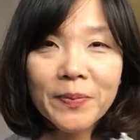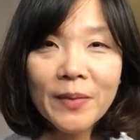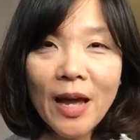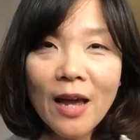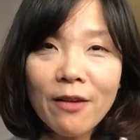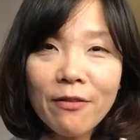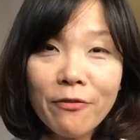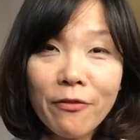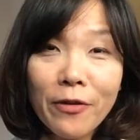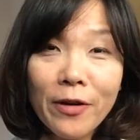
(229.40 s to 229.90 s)

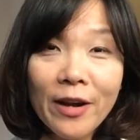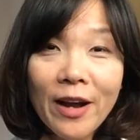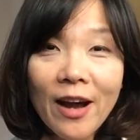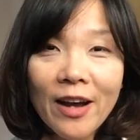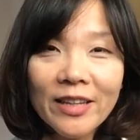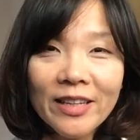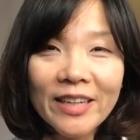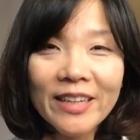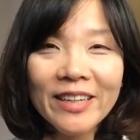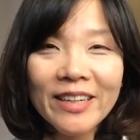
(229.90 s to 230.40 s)
I
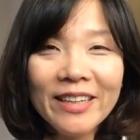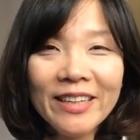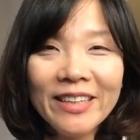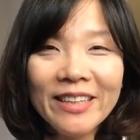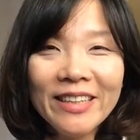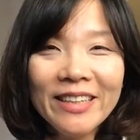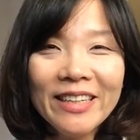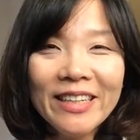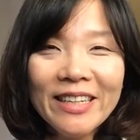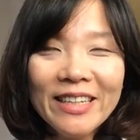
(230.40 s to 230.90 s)
forgot.
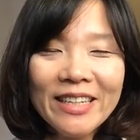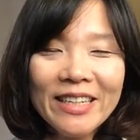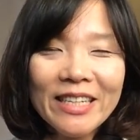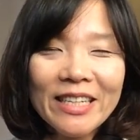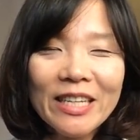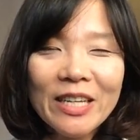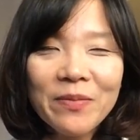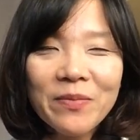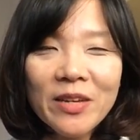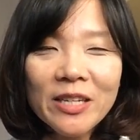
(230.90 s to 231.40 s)

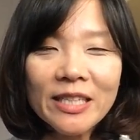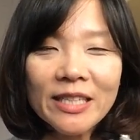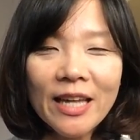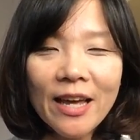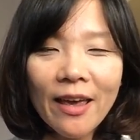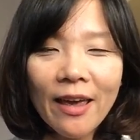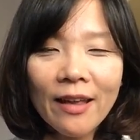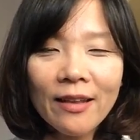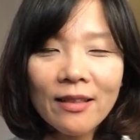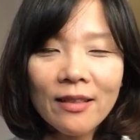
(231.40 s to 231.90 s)
Give me a
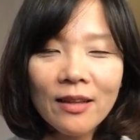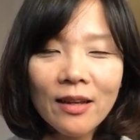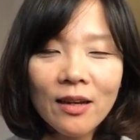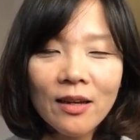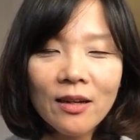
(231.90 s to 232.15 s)
second.